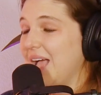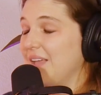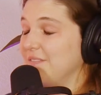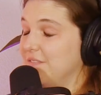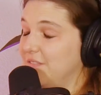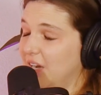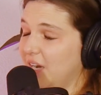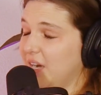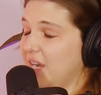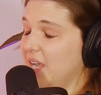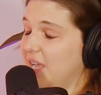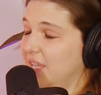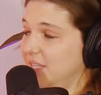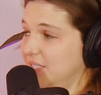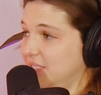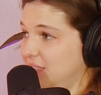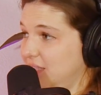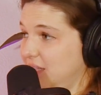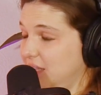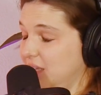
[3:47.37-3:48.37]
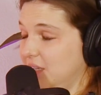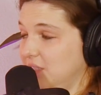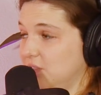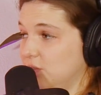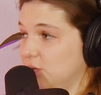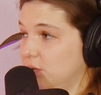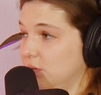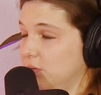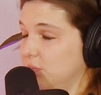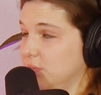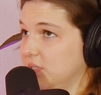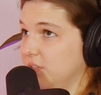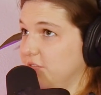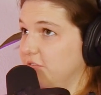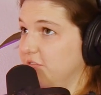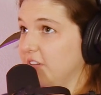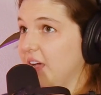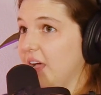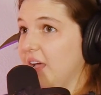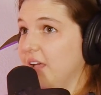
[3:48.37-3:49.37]
very highest thing I scored was a
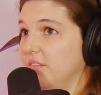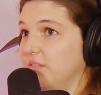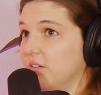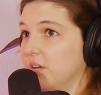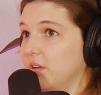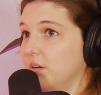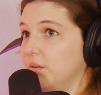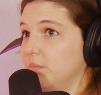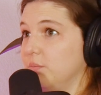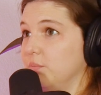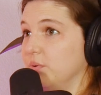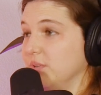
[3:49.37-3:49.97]
5 on